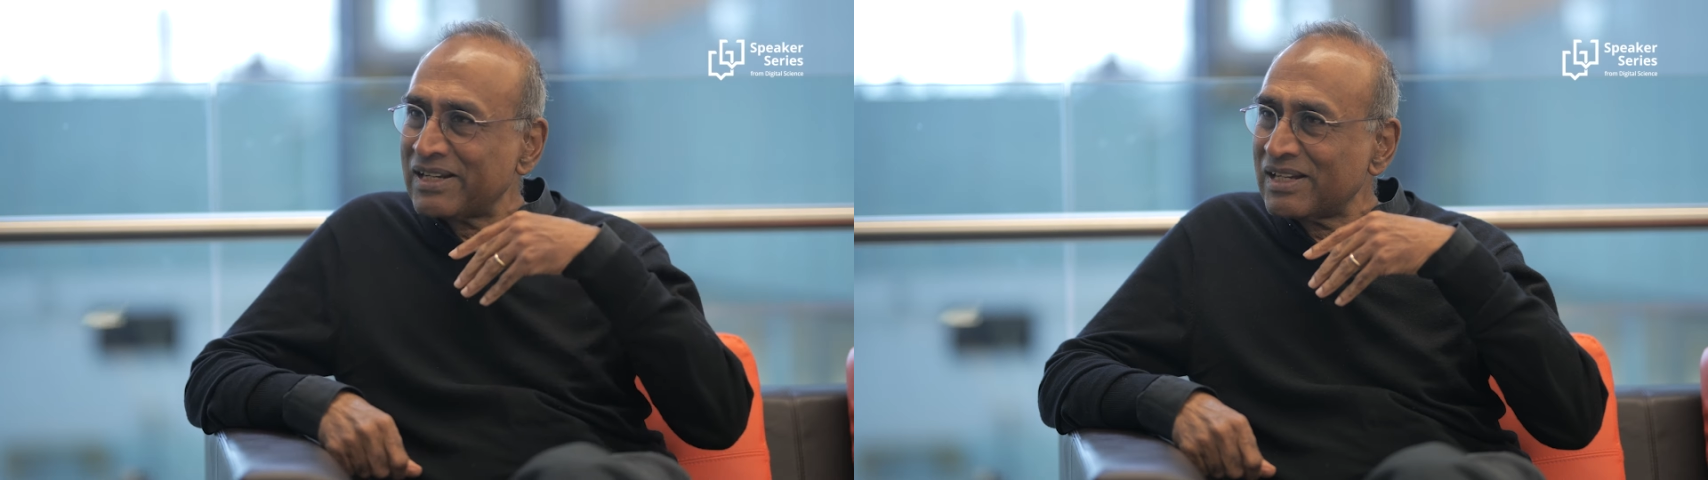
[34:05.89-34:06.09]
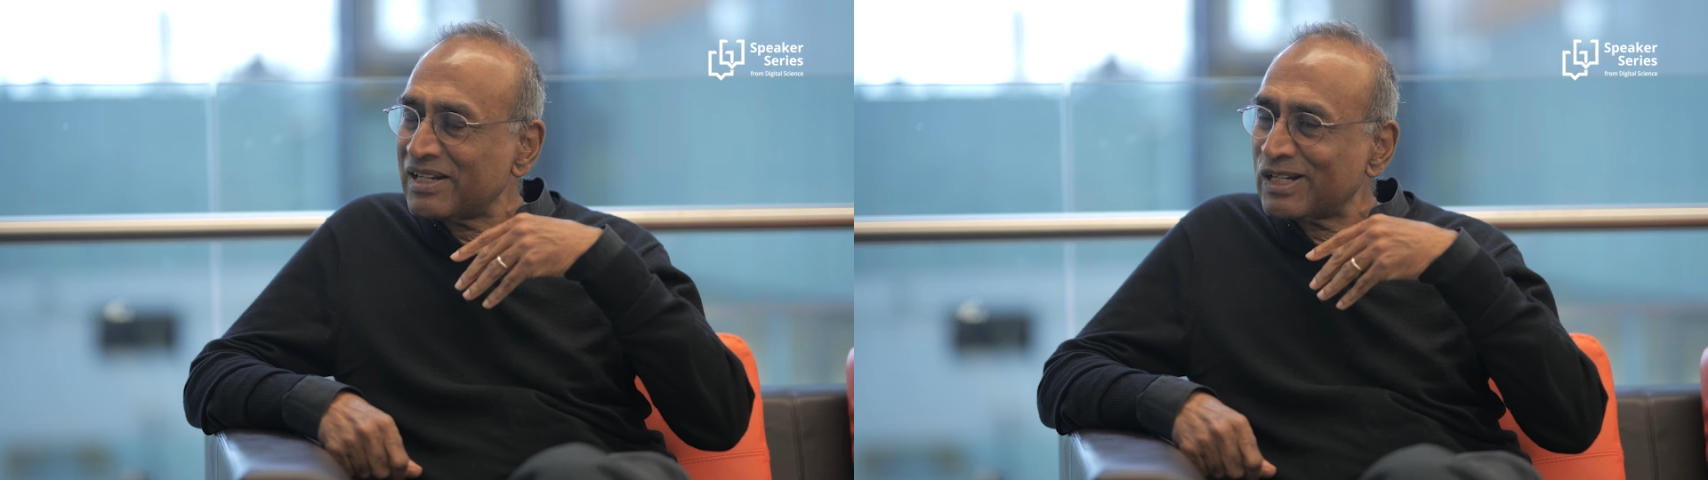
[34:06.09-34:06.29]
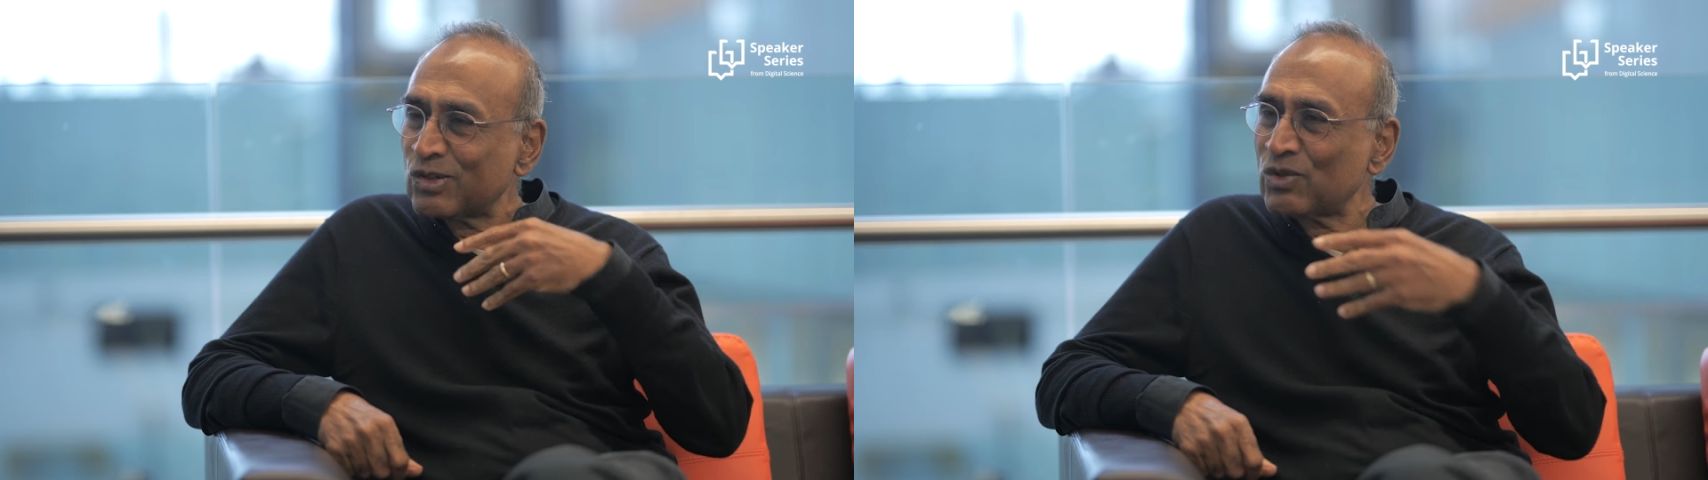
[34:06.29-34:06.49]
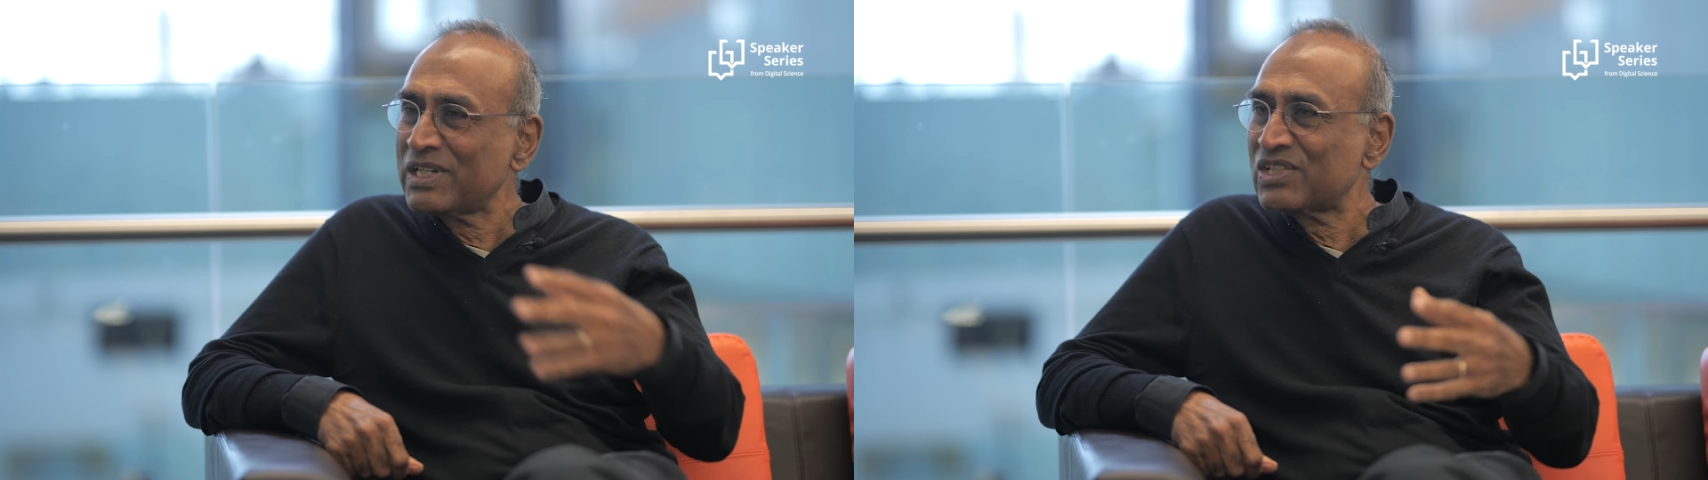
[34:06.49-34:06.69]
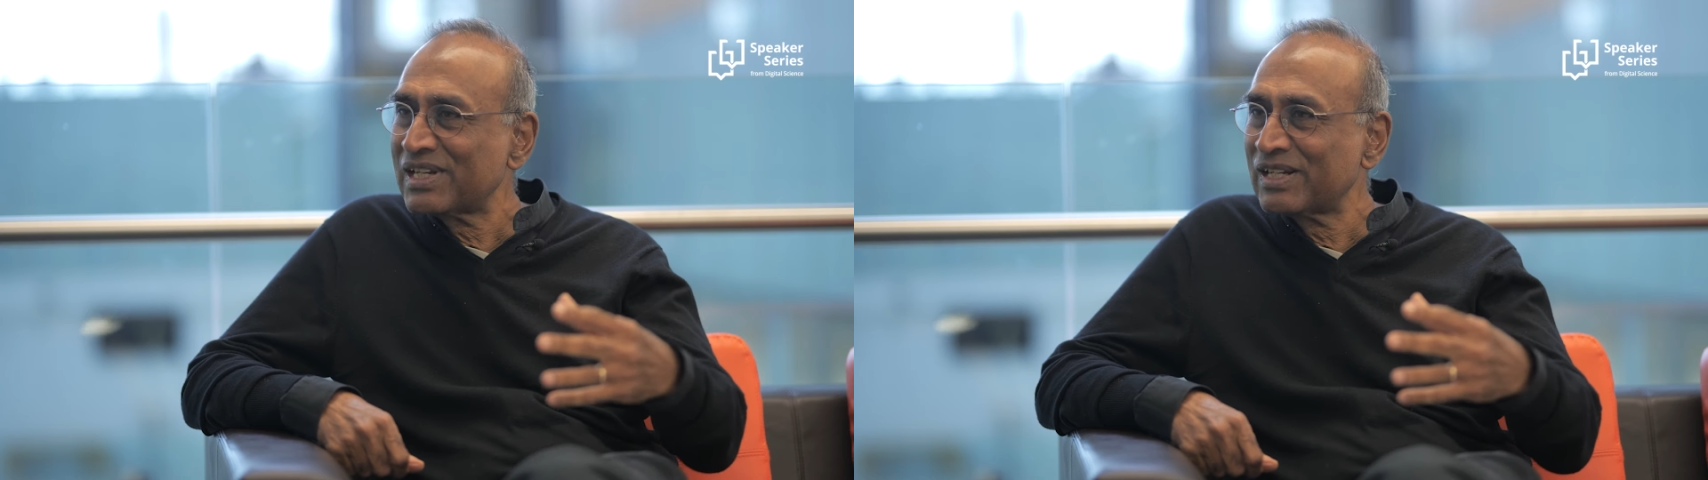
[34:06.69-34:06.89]
at an
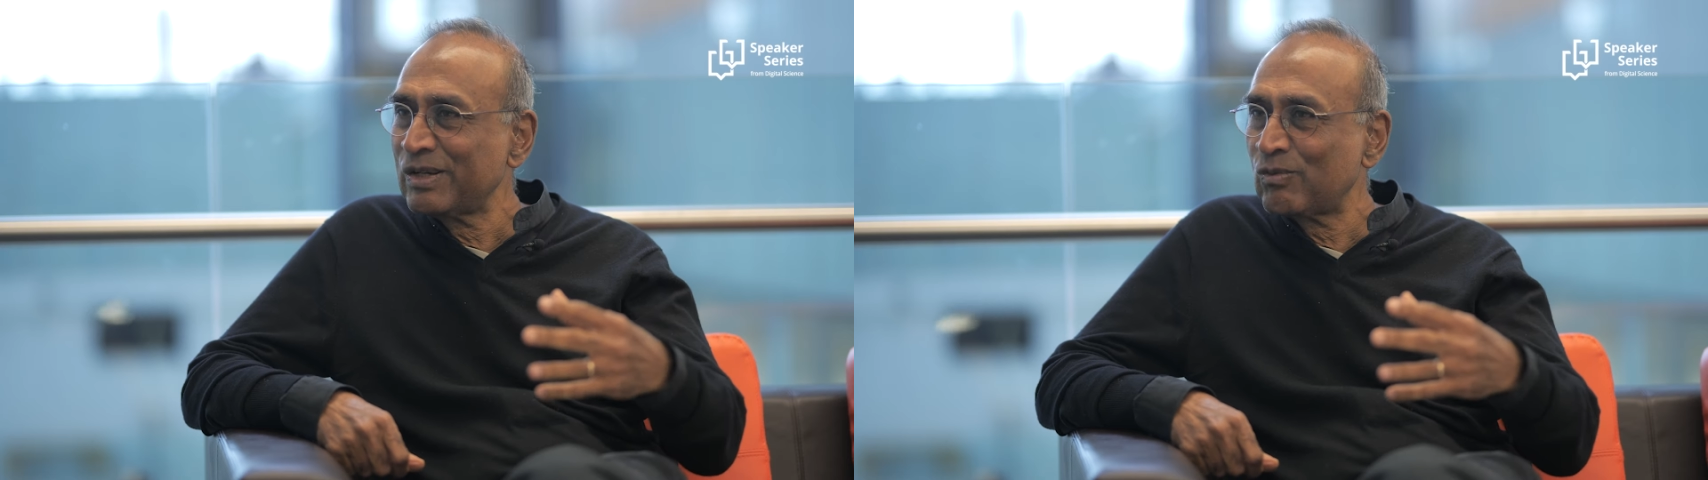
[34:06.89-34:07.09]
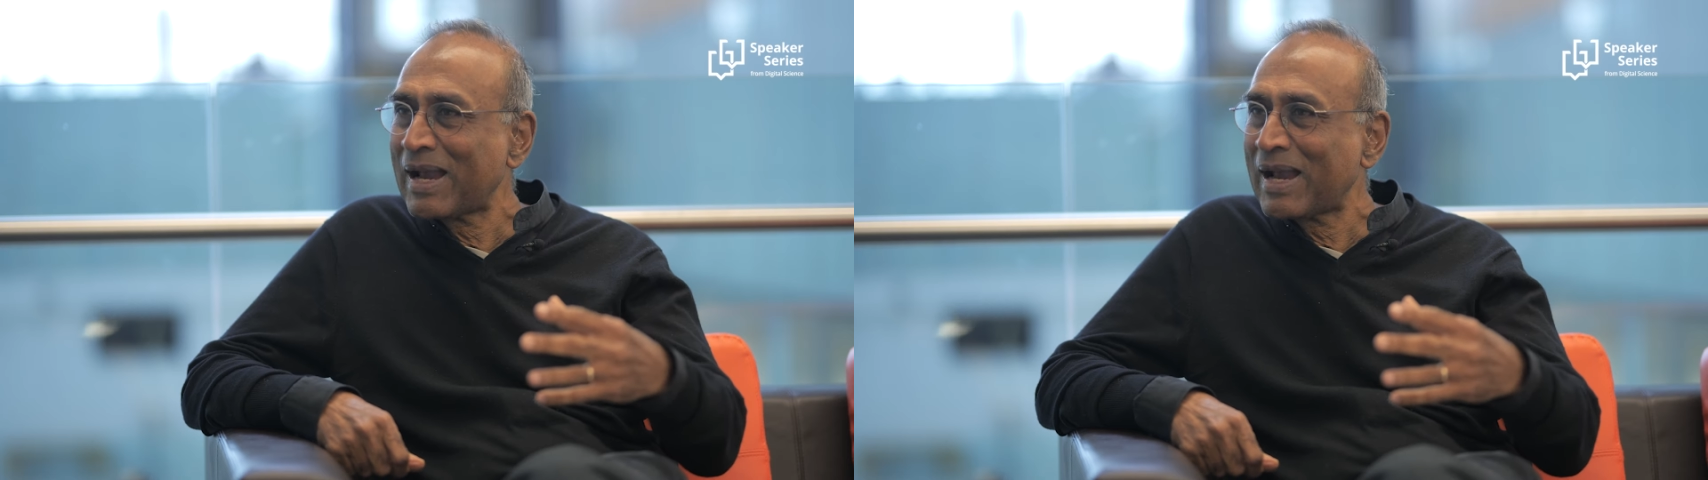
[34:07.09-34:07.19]
increasingly